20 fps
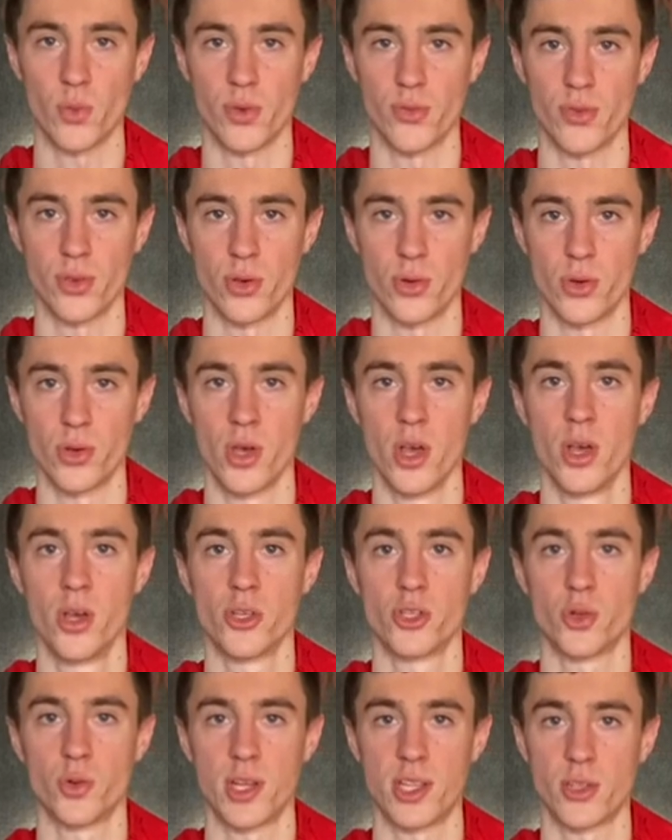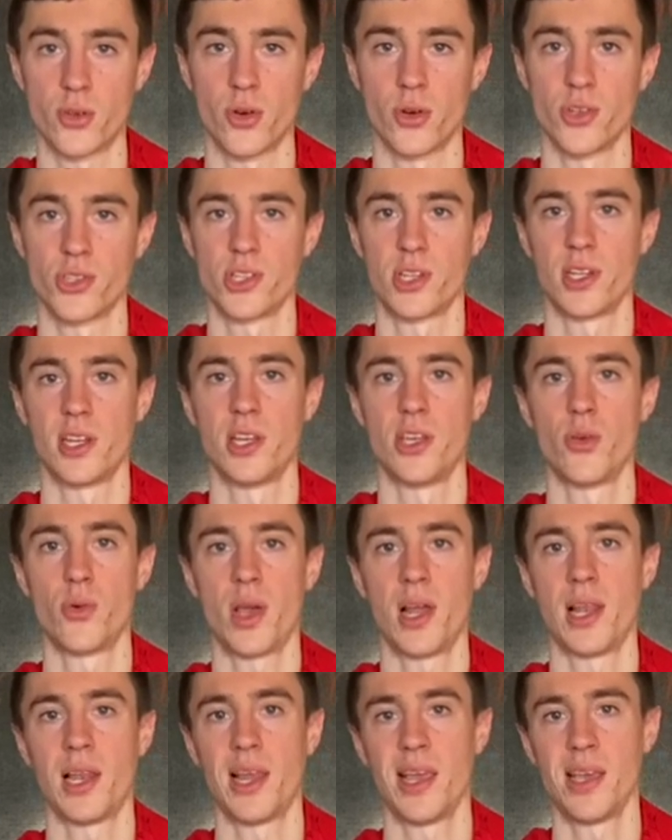with you, so that constantly you
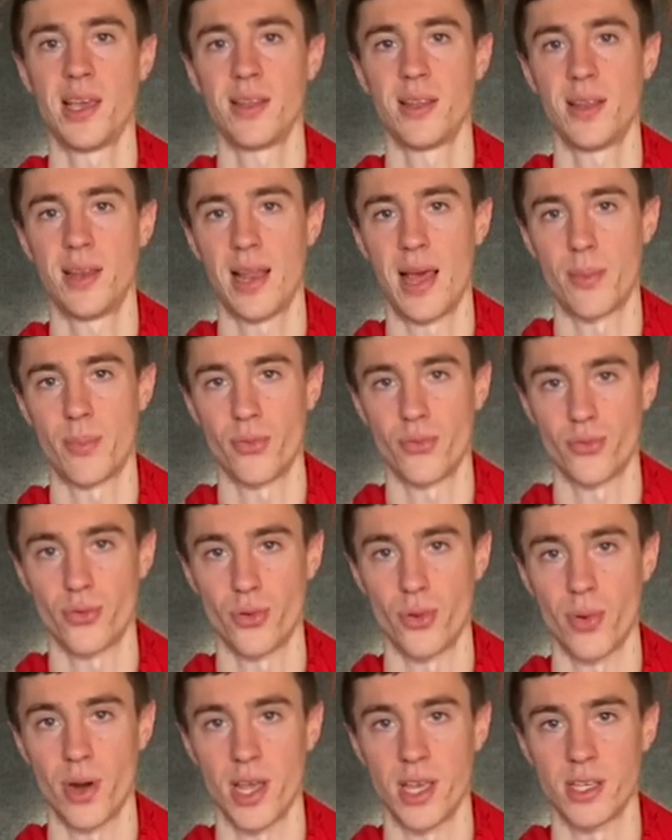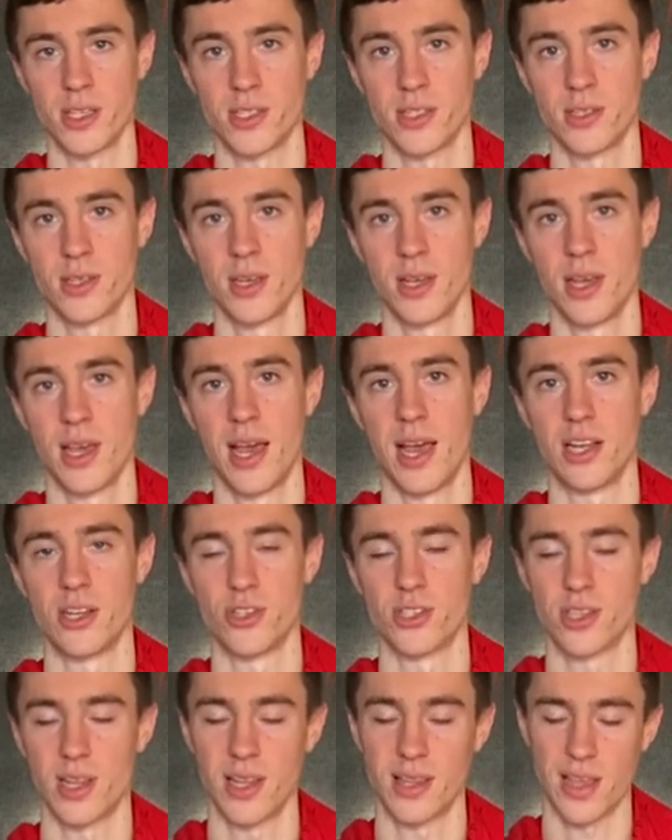can lay in the lap of grace and
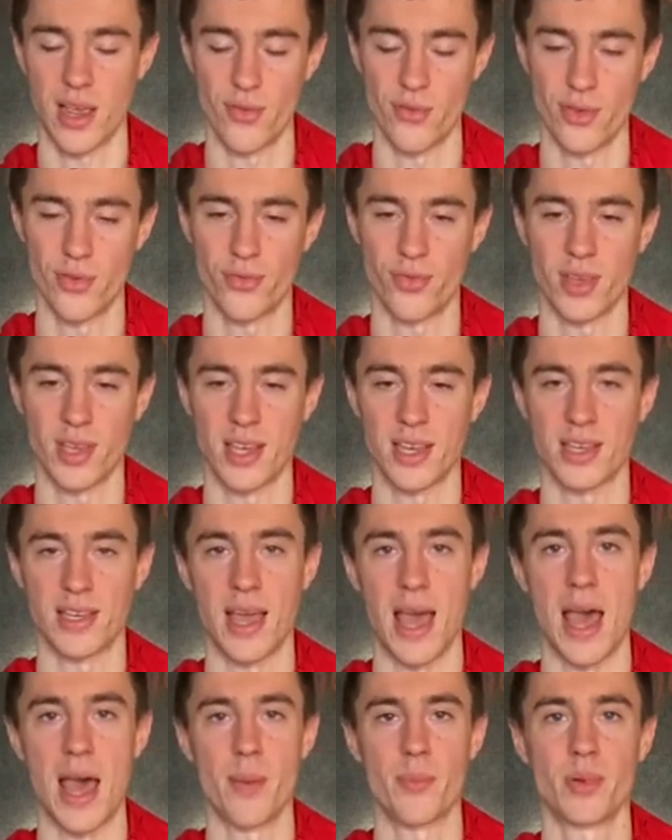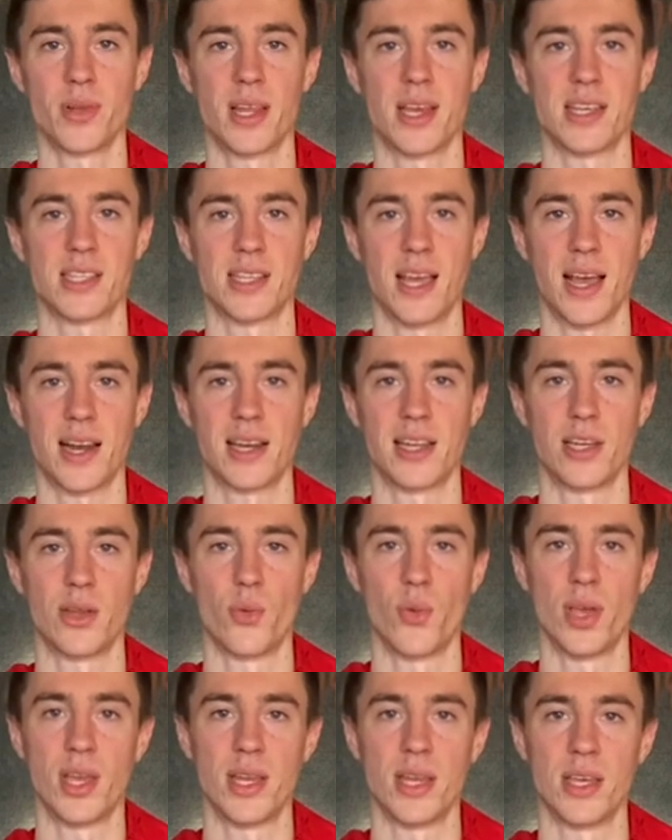just let everything happen exactly the
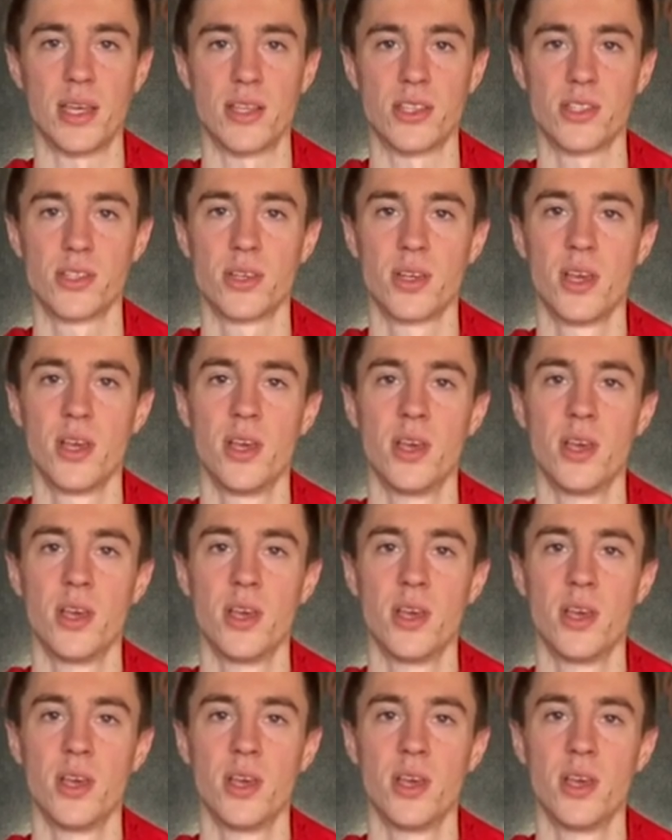way it is.